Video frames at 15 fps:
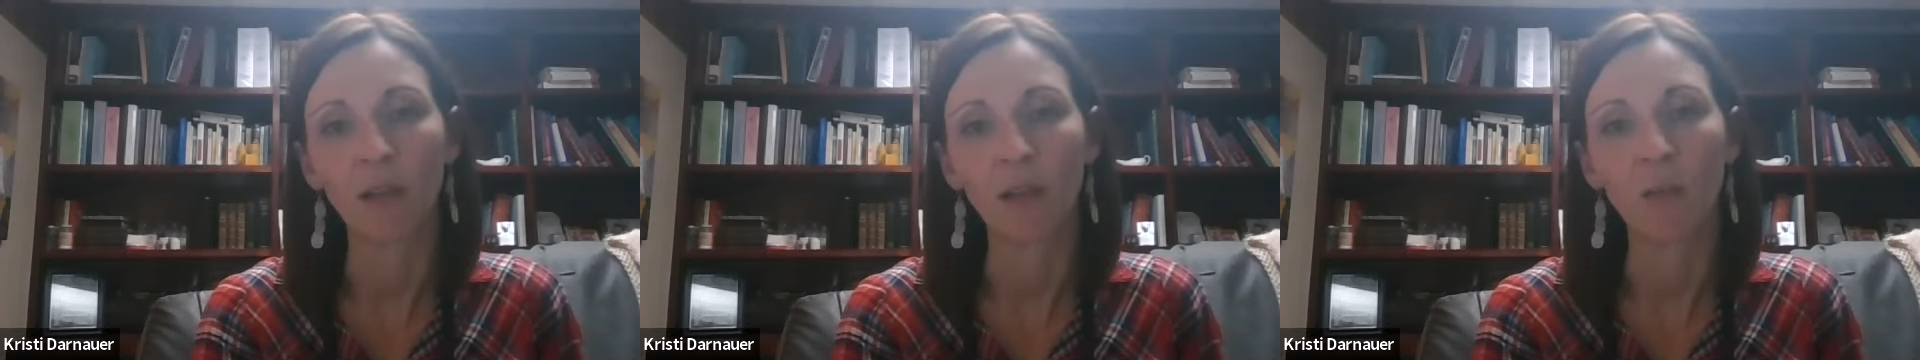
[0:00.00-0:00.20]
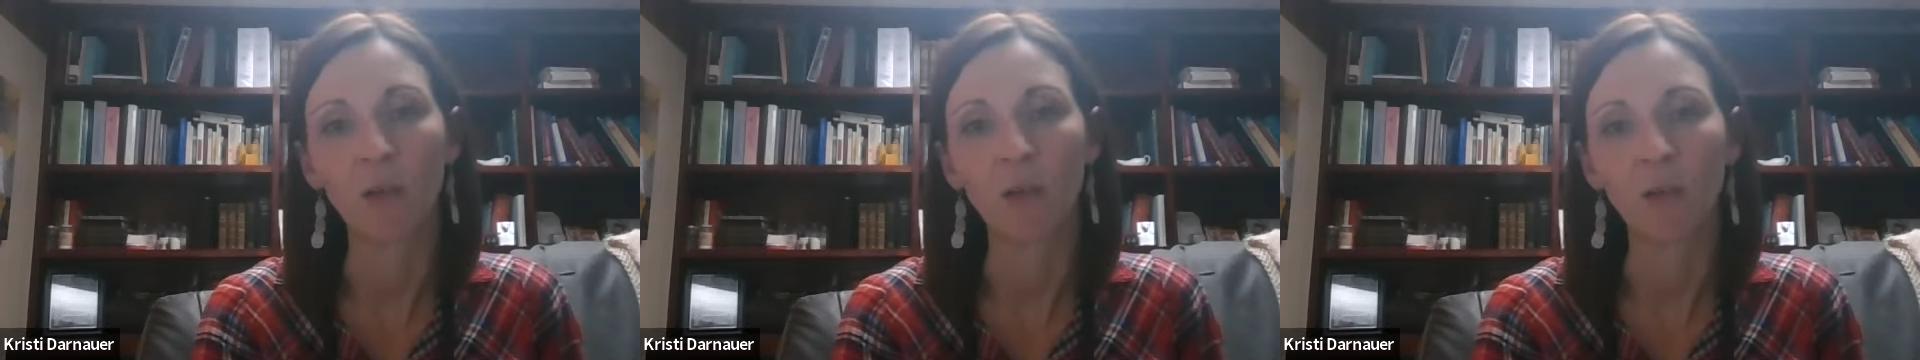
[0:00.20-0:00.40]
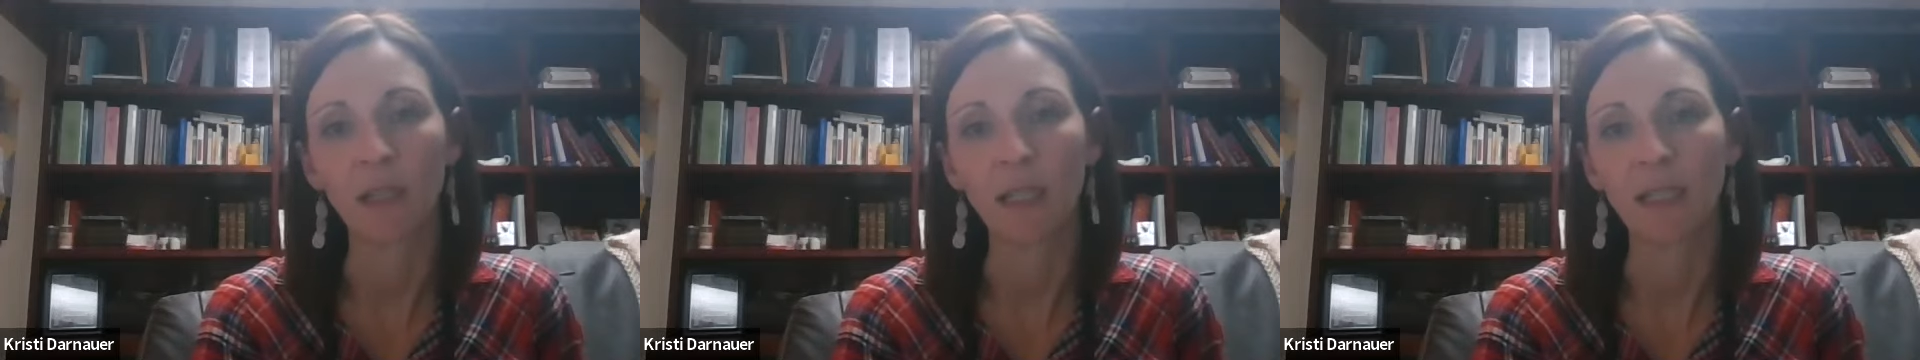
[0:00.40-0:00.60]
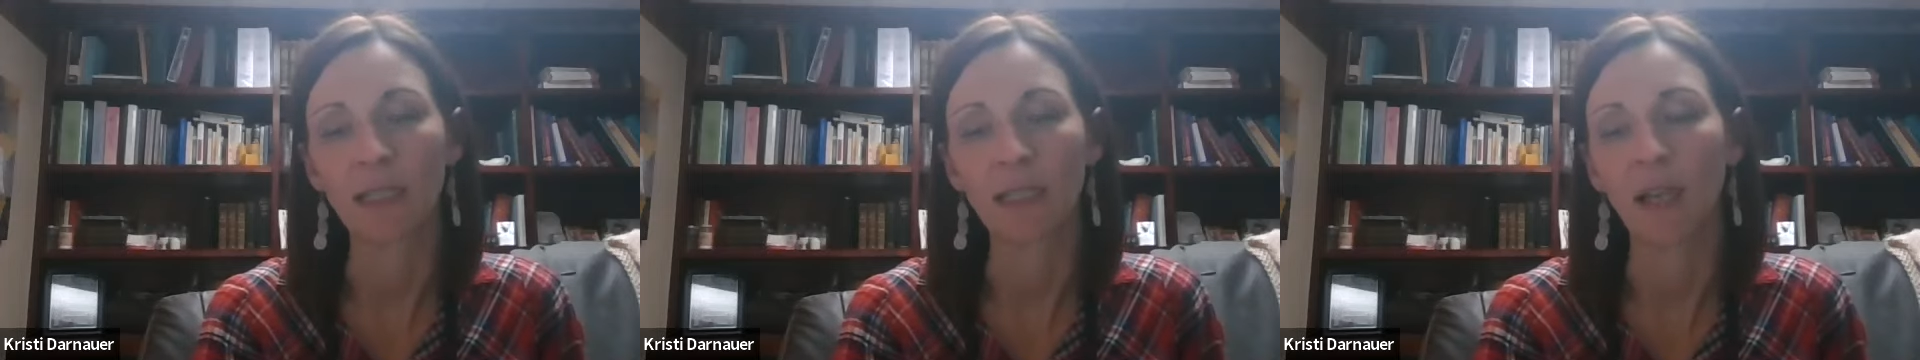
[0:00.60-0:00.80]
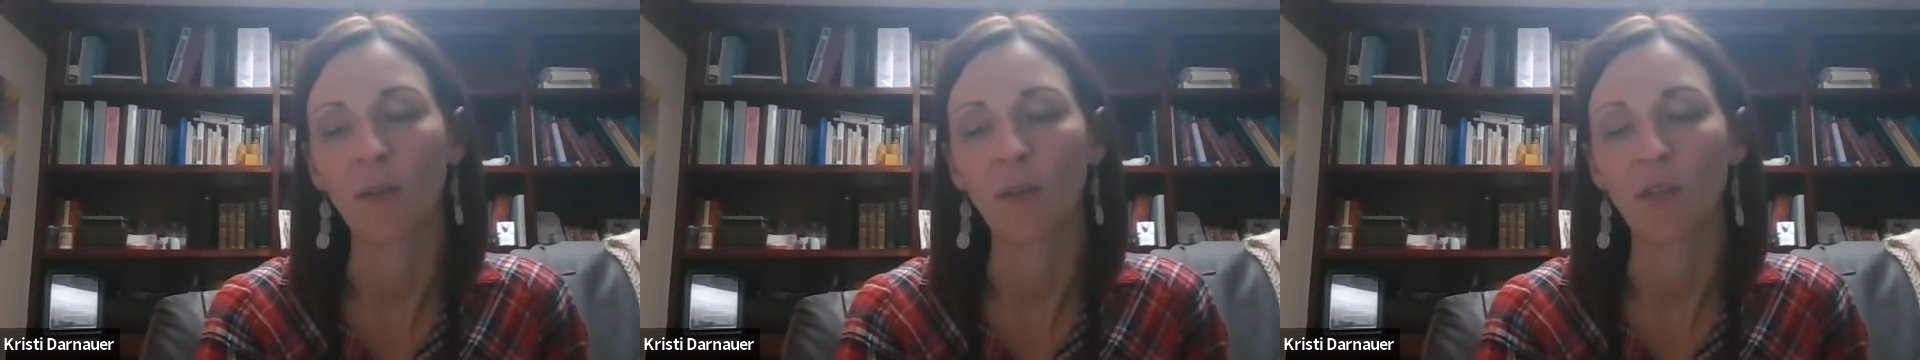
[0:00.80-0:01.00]
communities
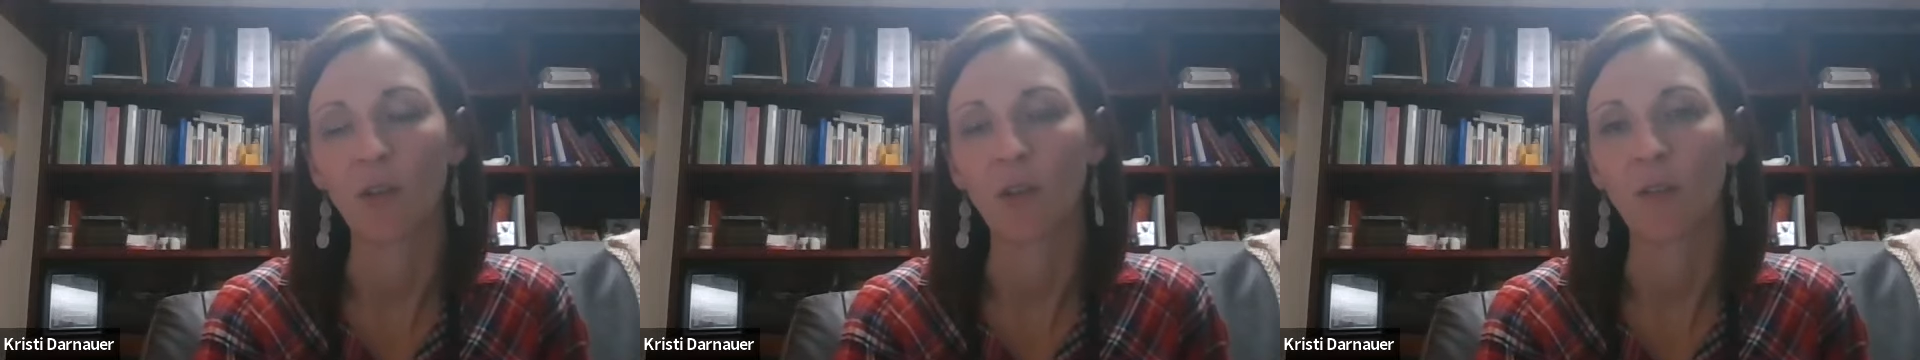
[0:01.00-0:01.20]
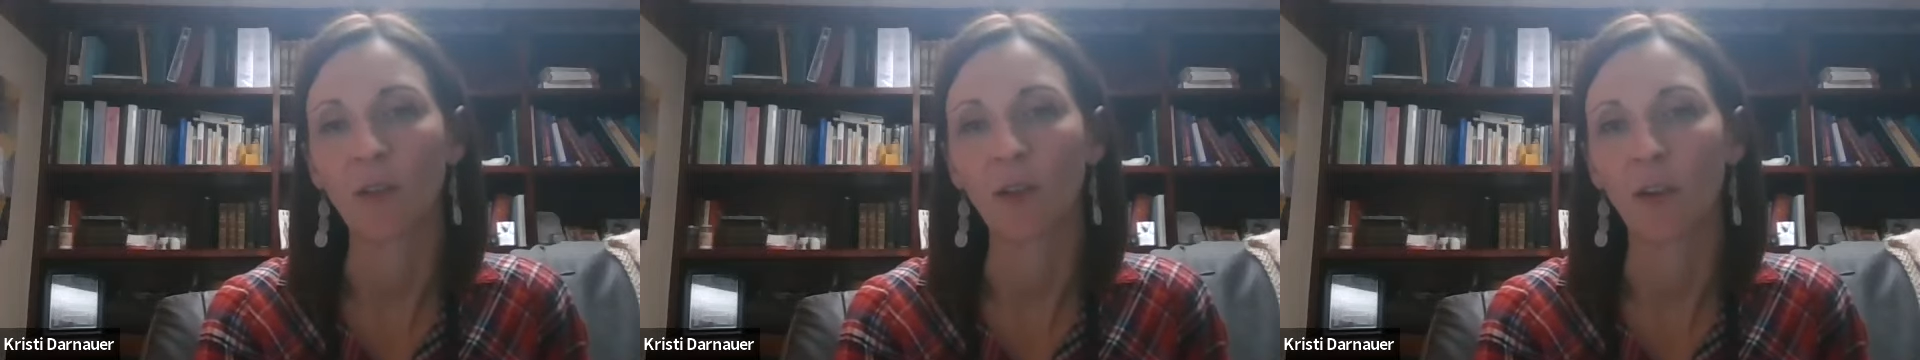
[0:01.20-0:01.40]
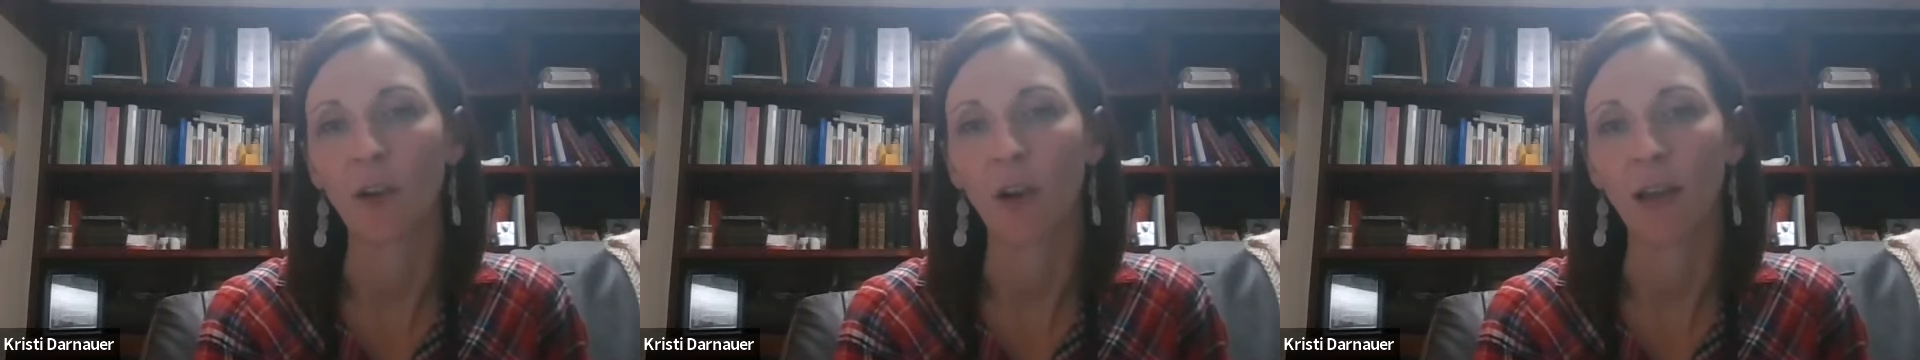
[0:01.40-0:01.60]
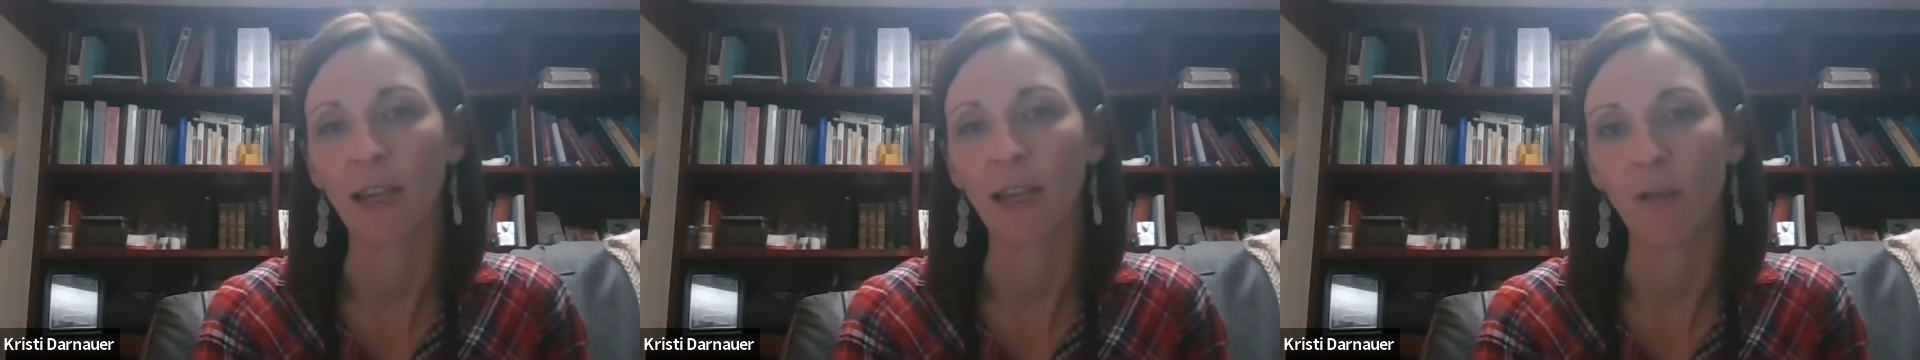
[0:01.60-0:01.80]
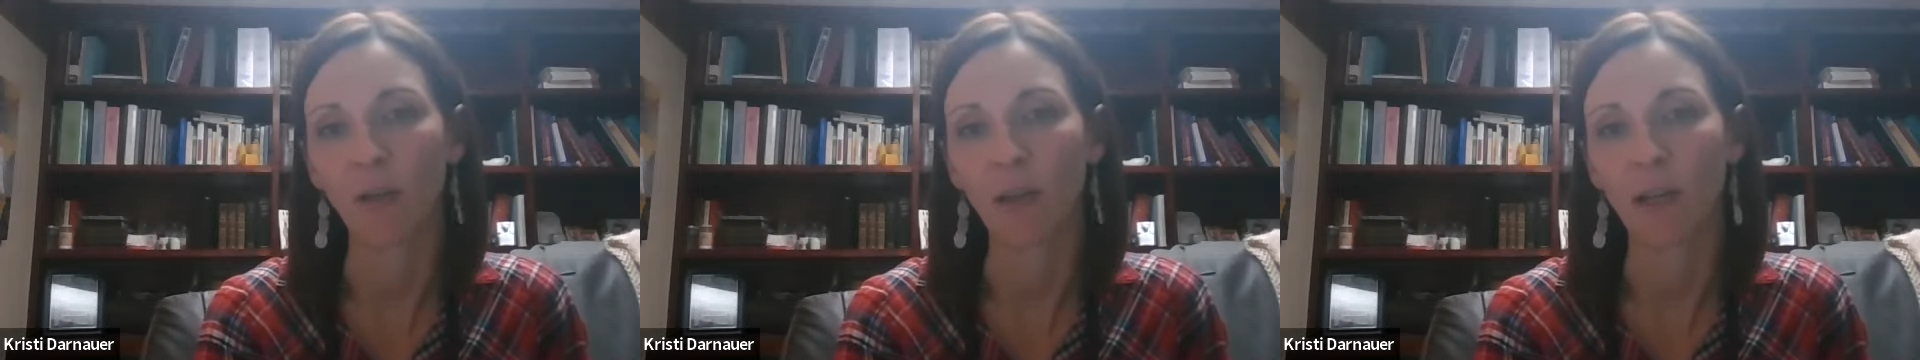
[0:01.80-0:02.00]
that we serve here in our
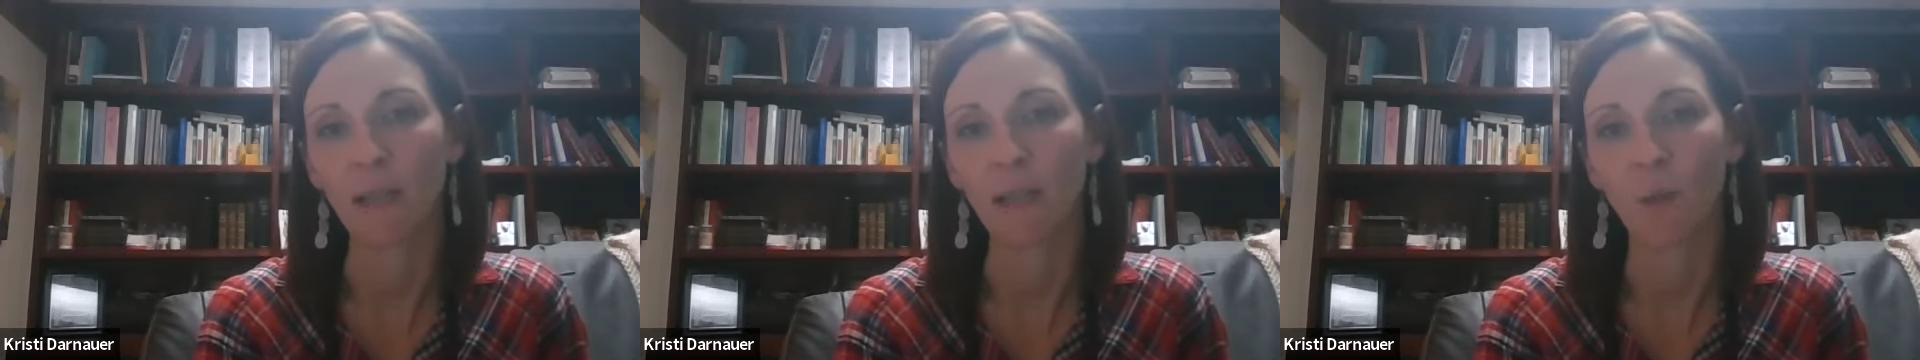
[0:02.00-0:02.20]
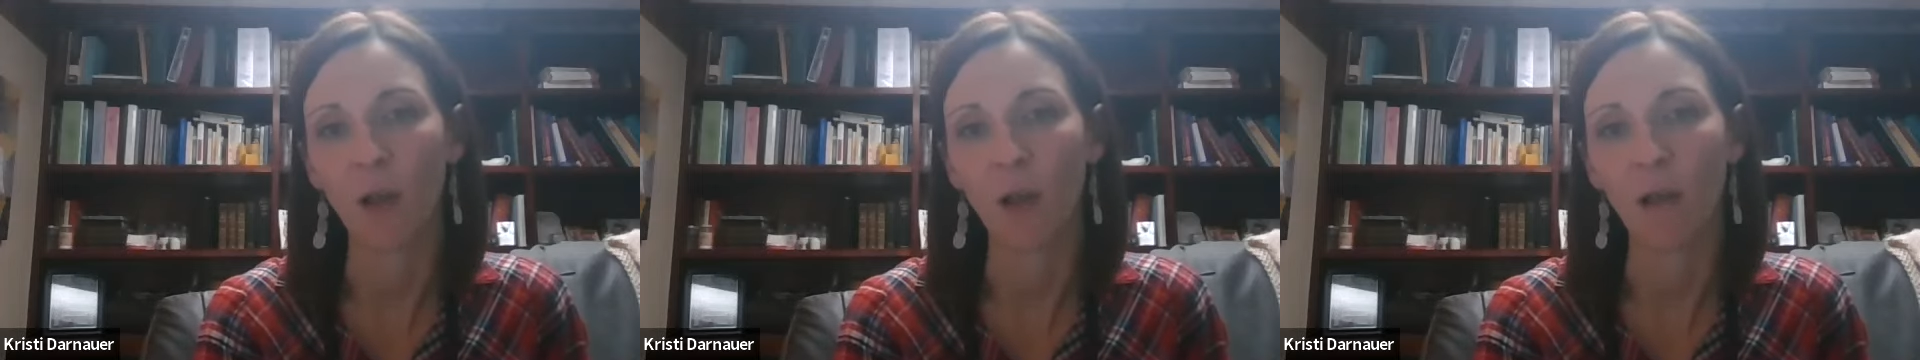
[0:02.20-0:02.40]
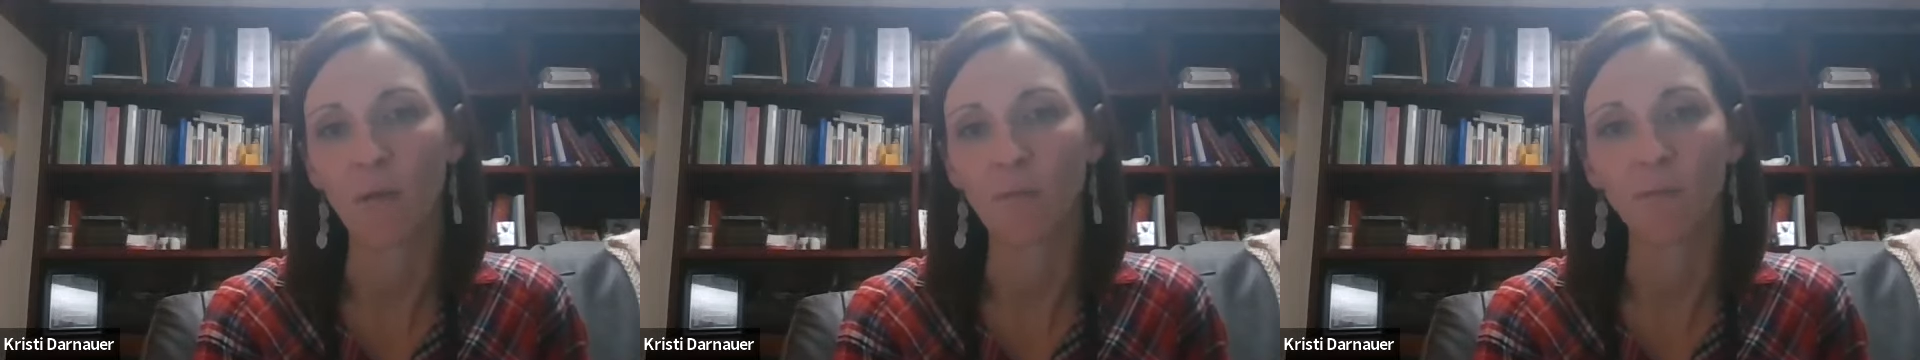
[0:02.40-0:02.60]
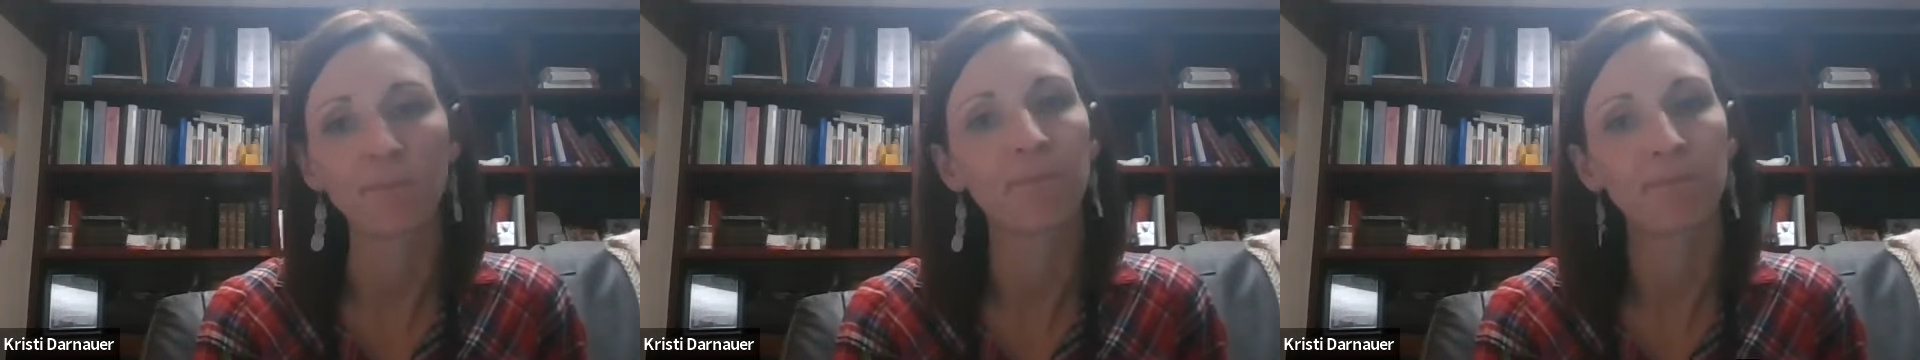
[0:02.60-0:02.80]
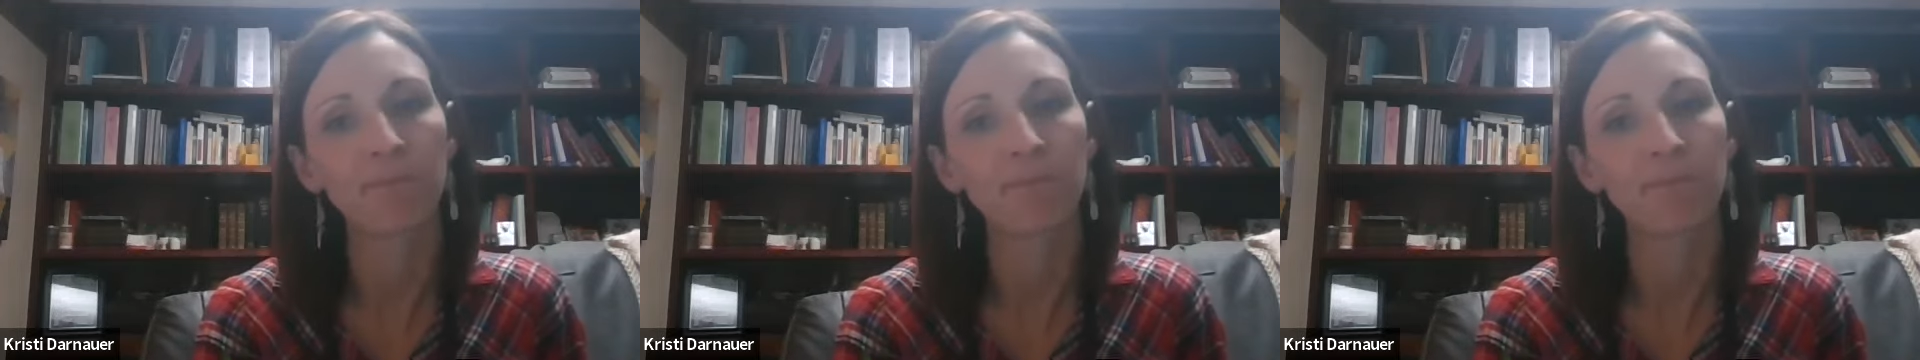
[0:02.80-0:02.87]
county as well.